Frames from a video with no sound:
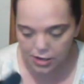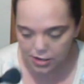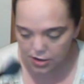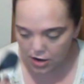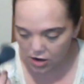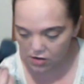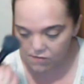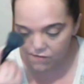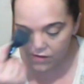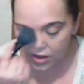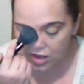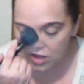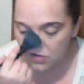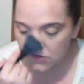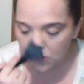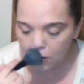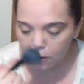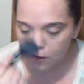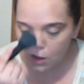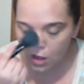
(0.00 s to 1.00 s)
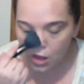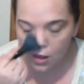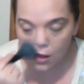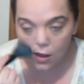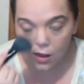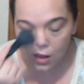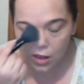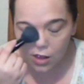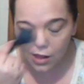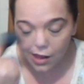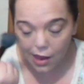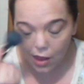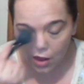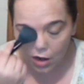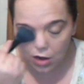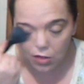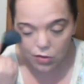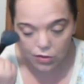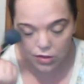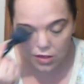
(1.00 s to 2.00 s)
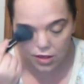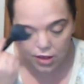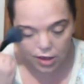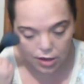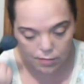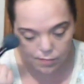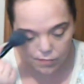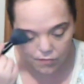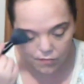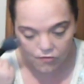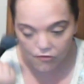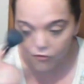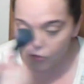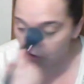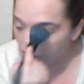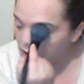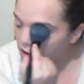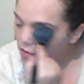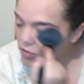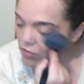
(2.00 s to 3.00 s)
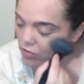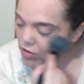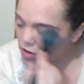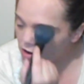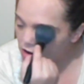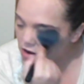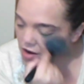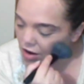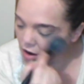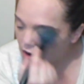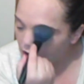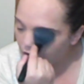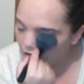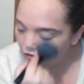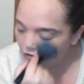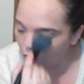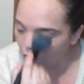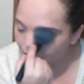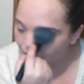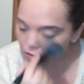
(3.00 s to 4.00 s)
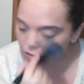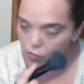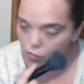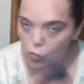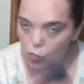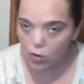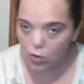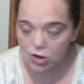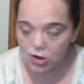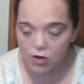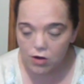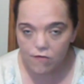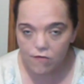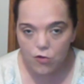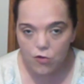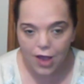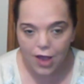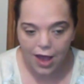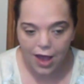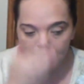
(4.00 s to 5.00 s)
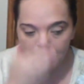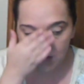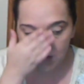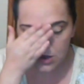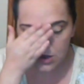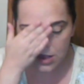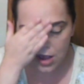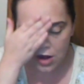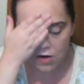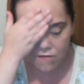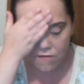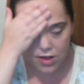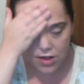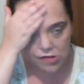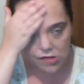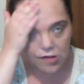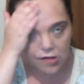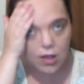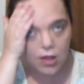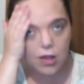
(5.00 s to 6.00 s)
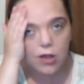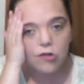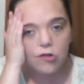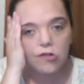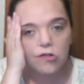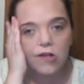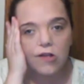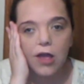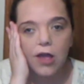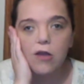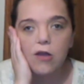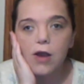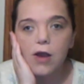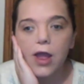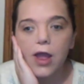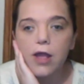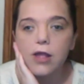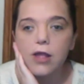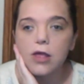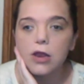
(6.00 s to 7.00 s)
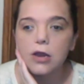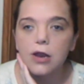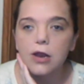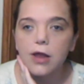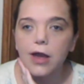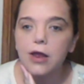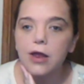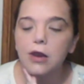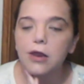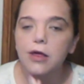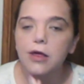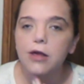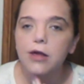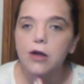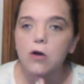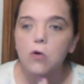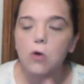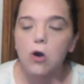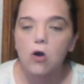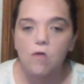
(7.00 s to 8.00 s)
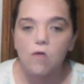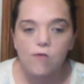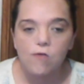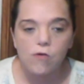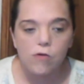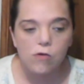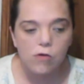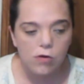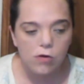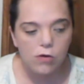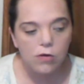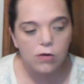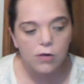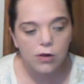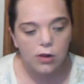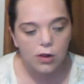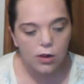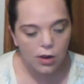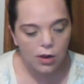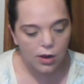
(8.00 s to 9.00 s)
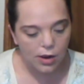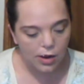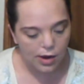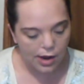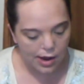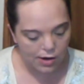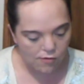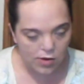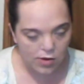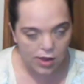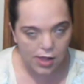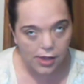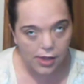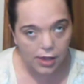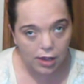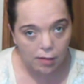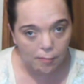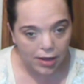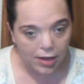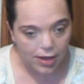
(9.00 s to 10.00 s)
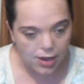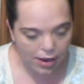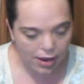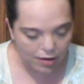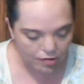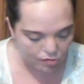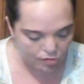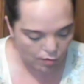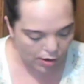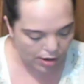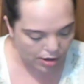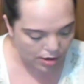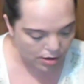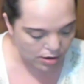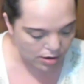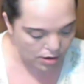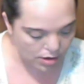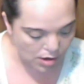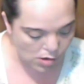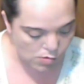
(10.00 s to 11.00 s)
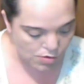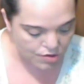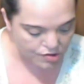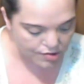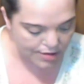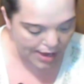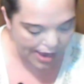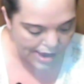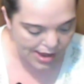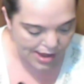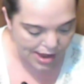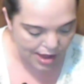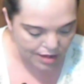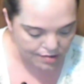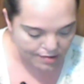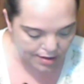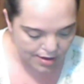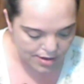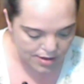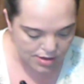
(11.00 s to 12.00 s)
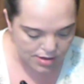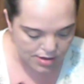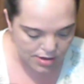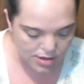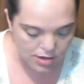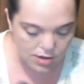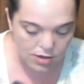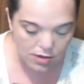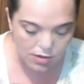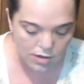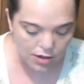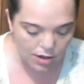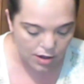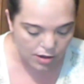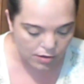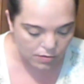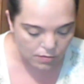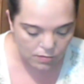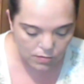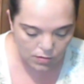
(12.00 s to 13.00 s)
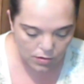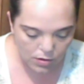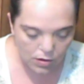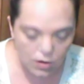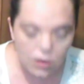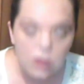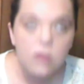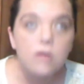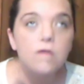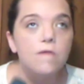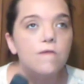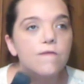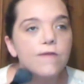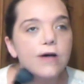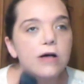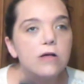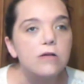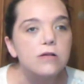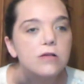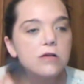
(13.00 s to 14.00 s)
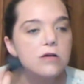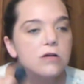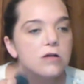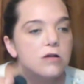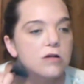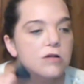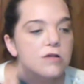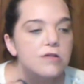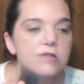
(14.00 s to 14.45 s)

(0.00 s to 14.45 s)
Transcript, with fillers: my entire face. Now, a little tip for you if you ever wonder if you got your entire face, just take your hand and lightly go over. I really didn't get my neck, so I noticed that as I, you know, felt.